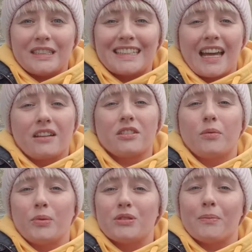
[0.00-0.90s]
and catching
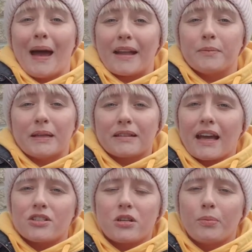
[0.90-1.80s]
up on some
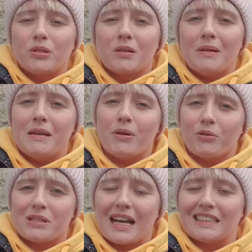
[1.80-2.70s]

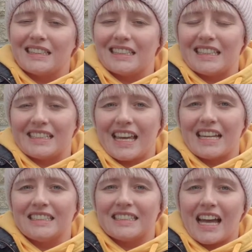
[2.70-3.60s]
emails that I needed to
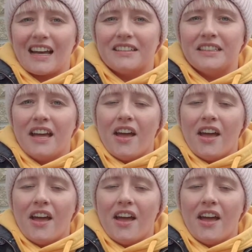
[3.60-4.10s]
send, and